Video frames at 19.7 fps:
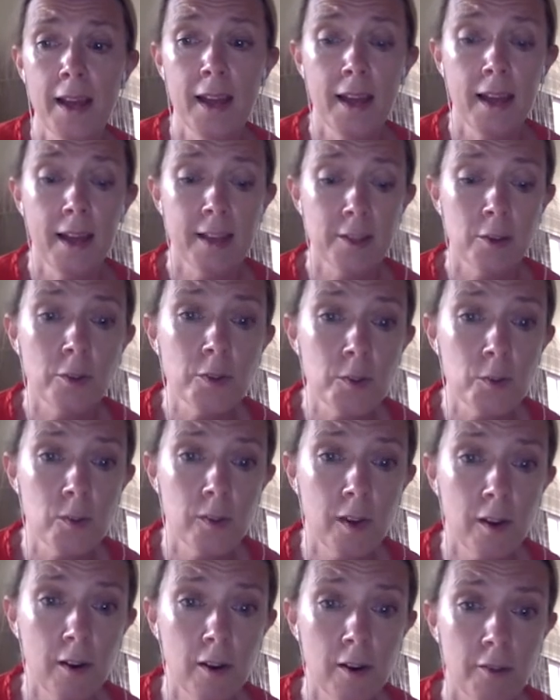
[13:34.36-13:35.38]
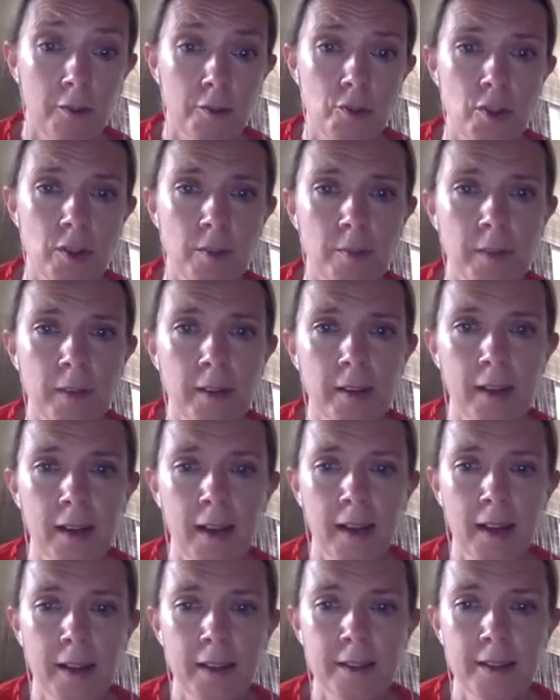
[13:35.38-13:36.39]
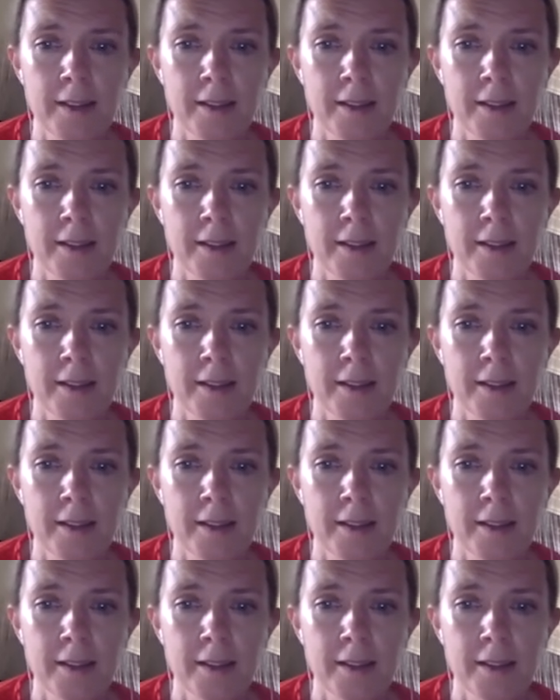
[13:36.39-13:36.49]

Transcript: is also at the heart of treatment, and